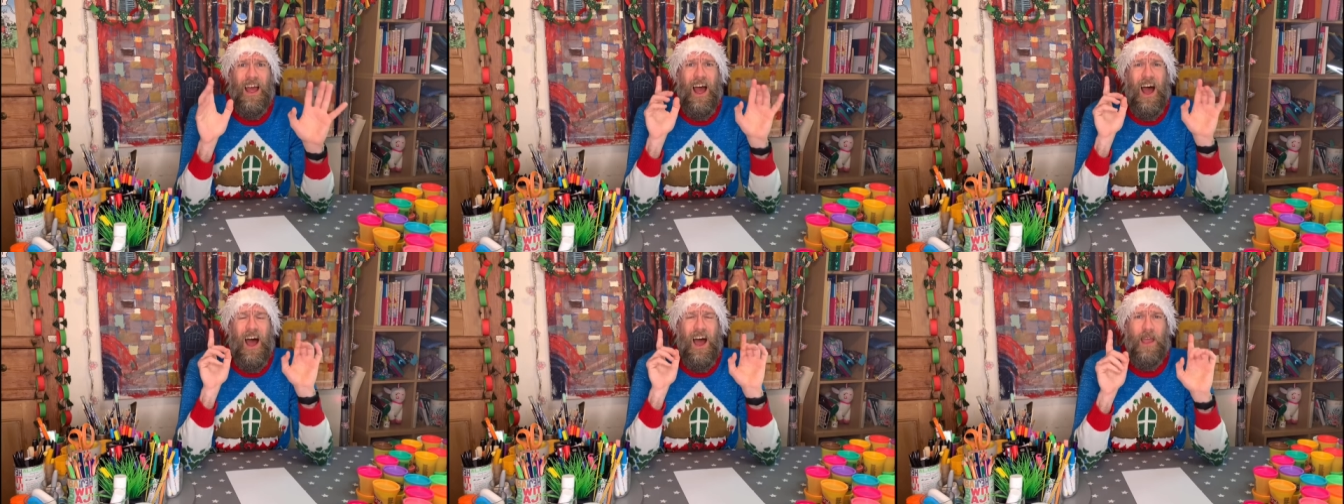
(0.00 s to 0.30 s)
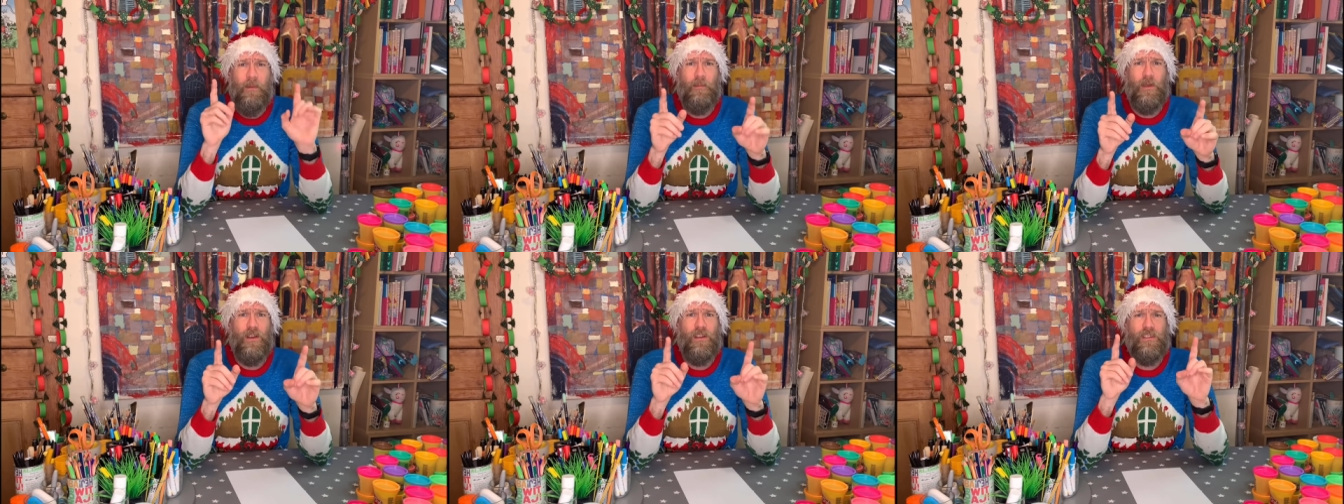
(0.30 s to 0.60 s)

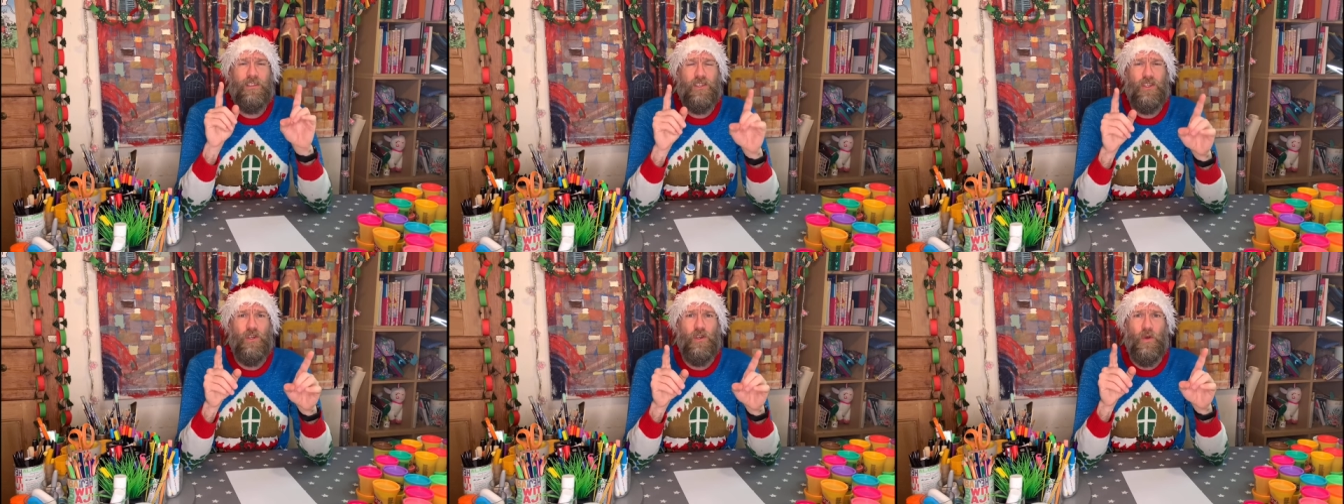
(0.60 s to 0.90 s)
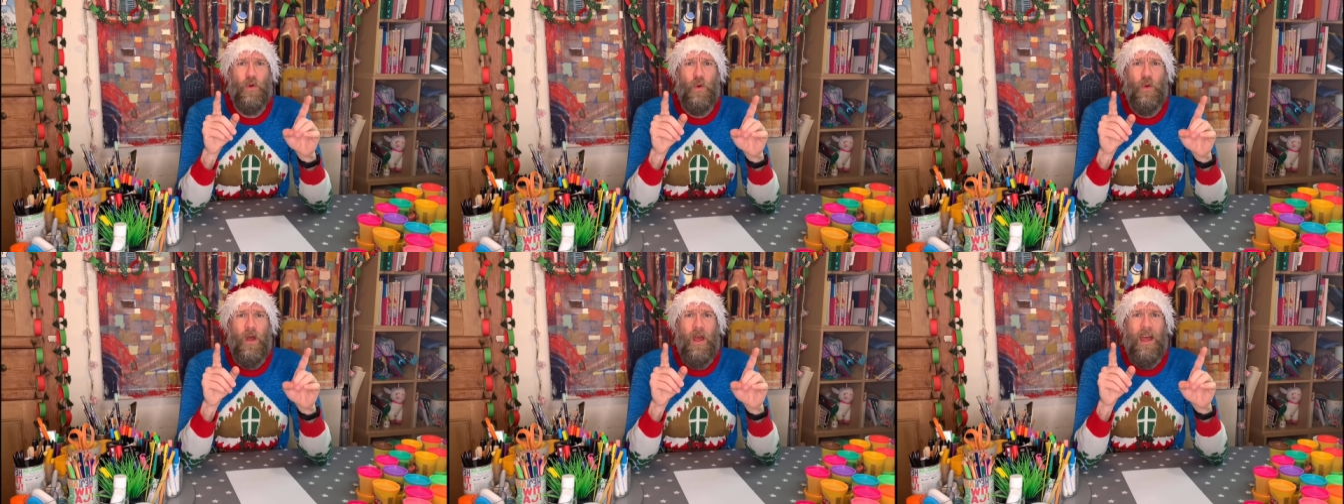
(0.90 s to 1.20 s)
I'm going to
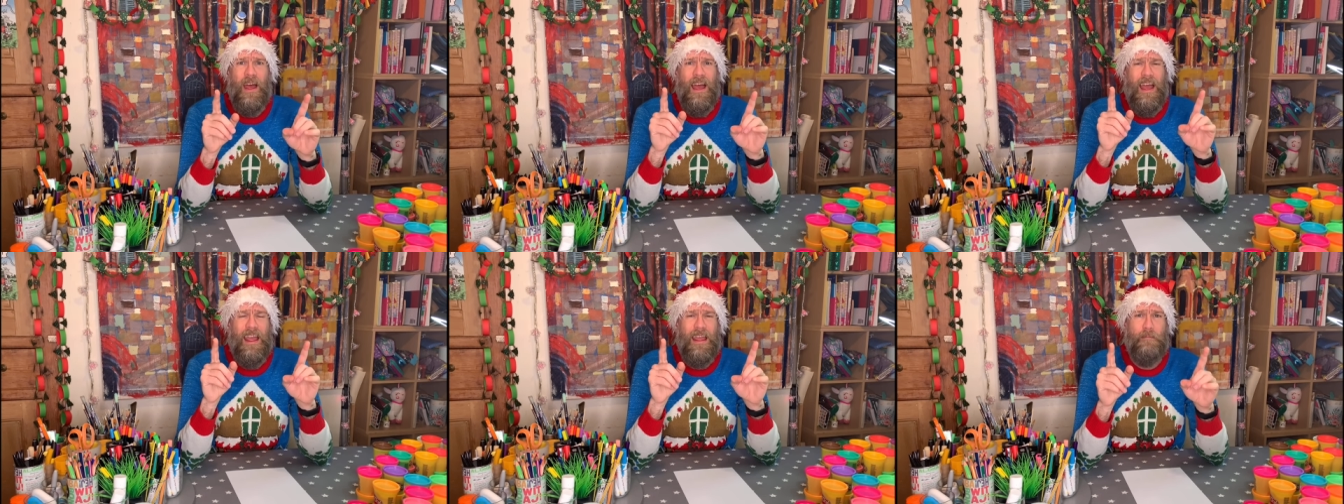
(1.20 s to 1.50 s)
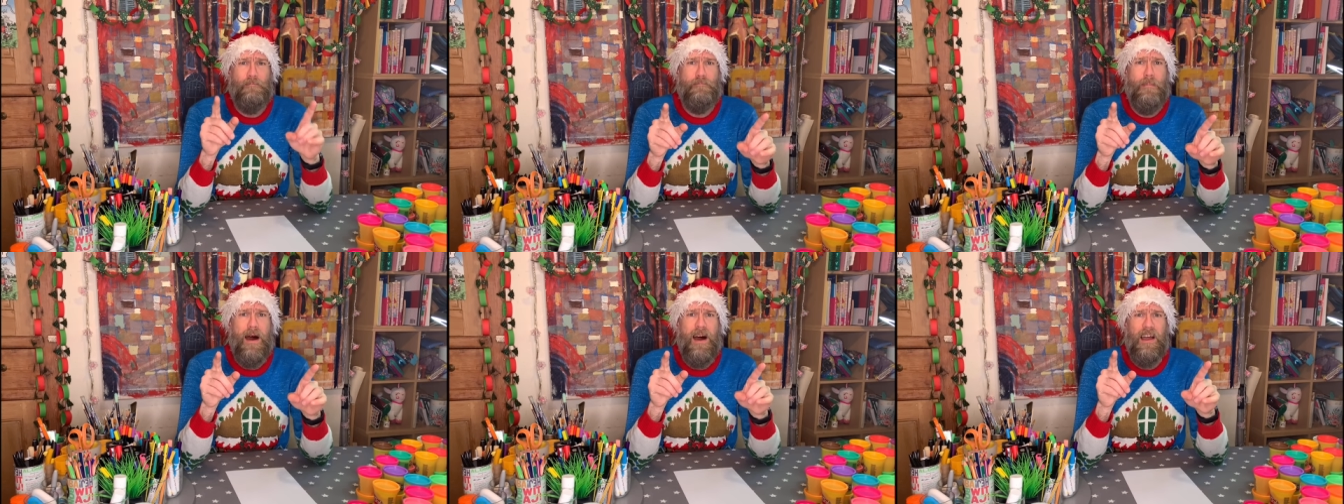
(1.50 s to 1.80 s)
do a
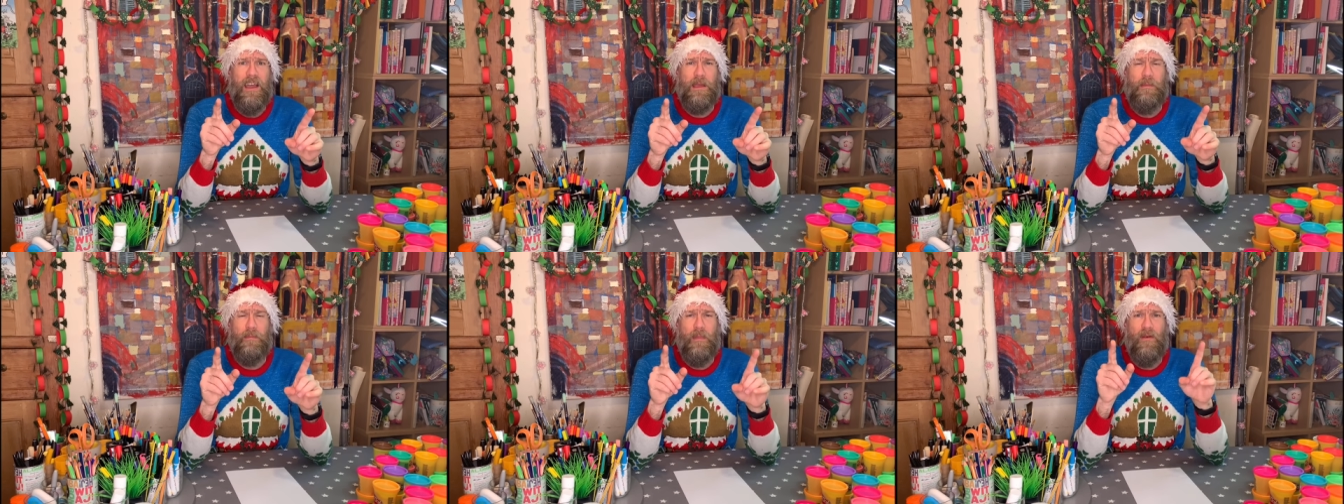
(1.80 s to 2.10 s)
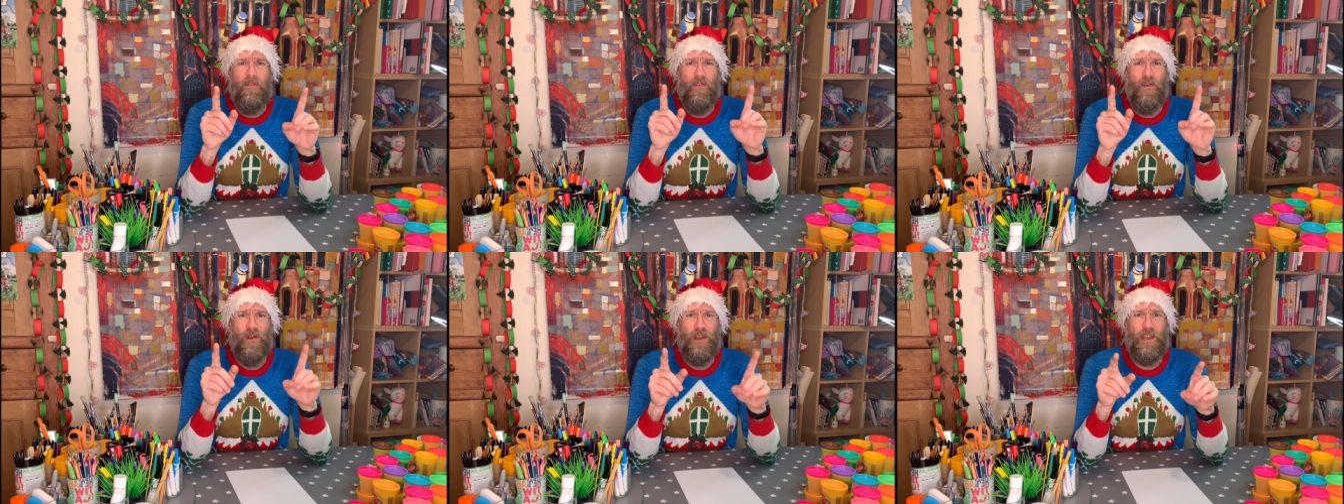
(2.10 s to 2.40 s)
mime
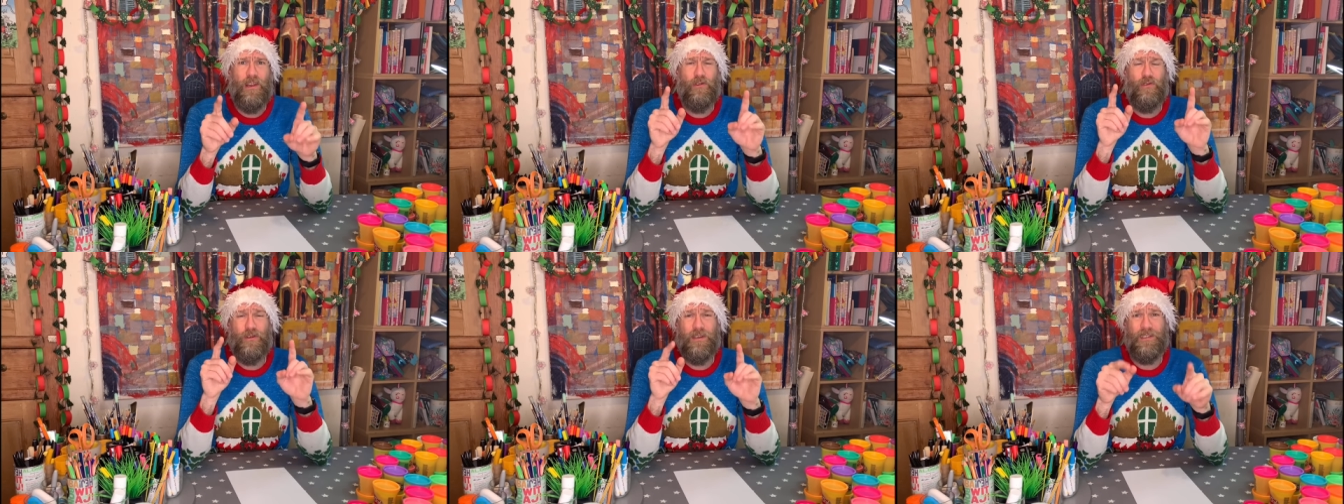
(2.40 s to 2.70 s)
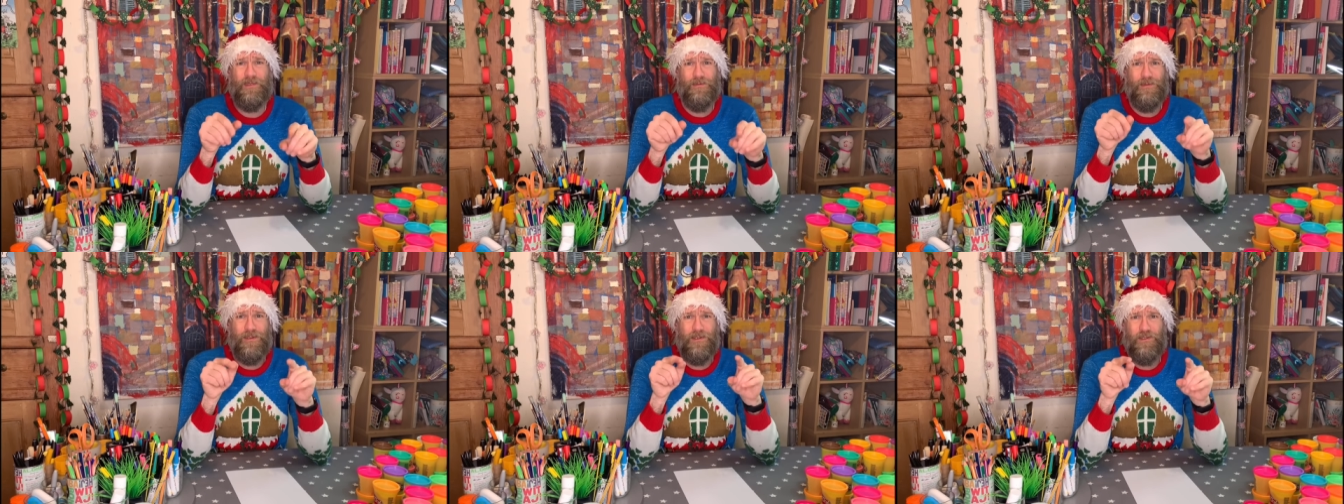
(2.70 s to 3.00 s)
for a
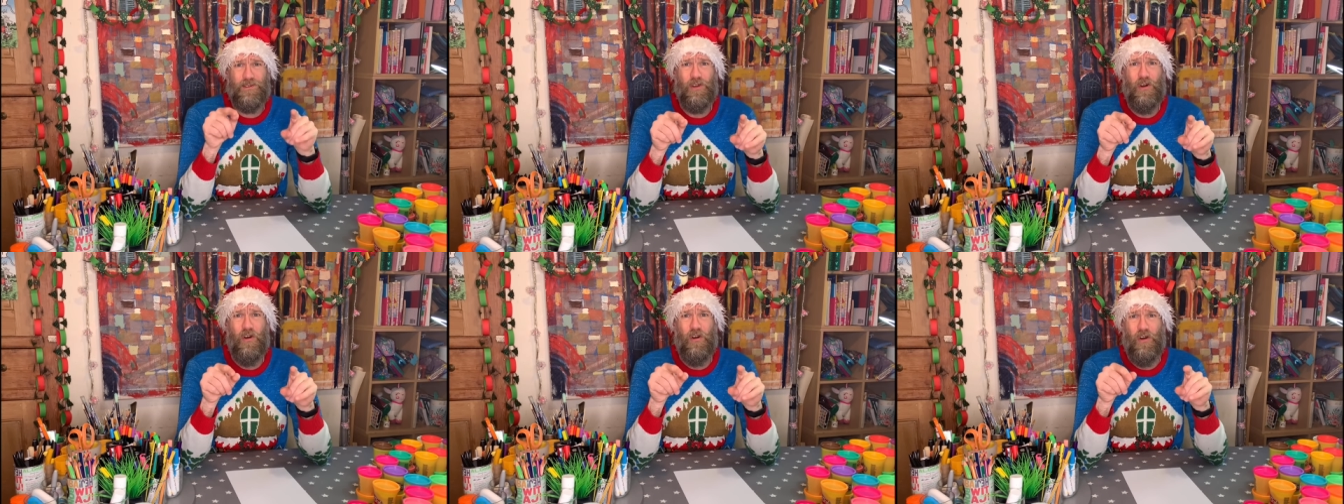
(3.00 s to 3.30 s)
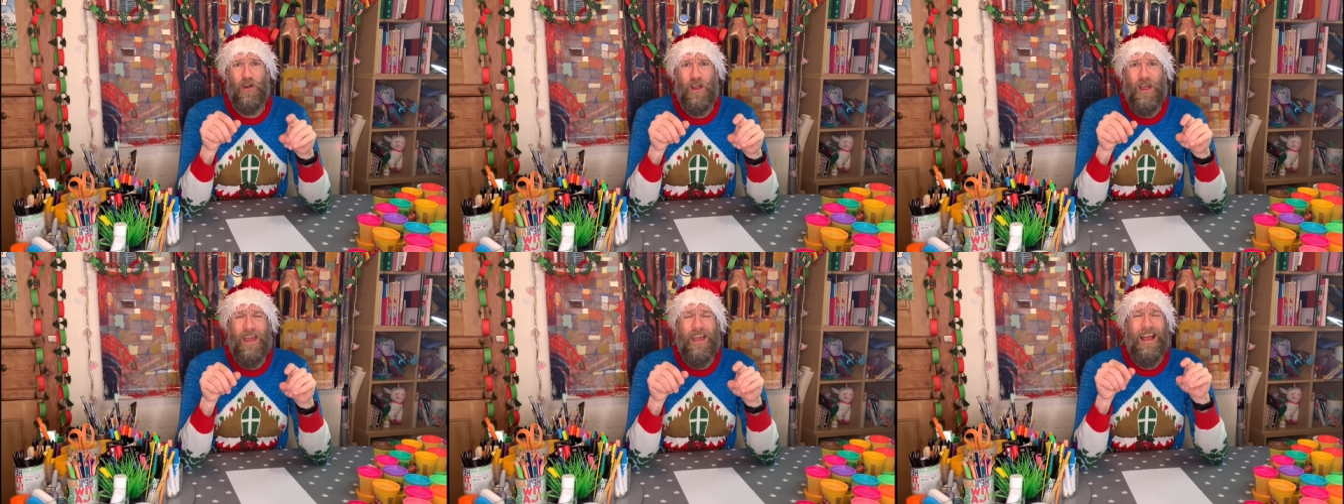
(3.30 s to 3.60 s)
Christmas
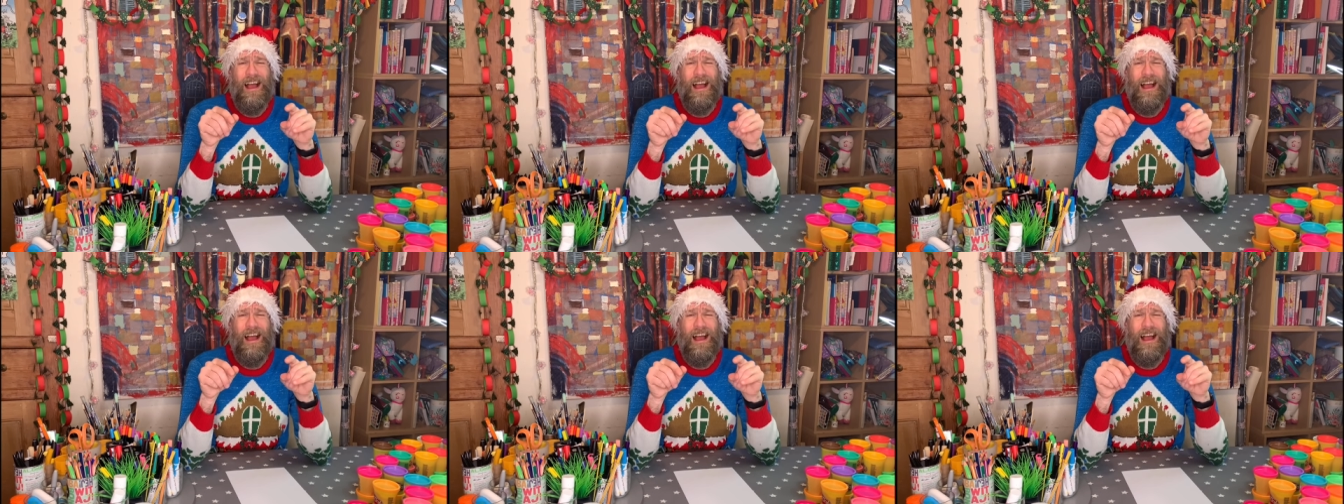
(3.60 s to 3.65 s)
song,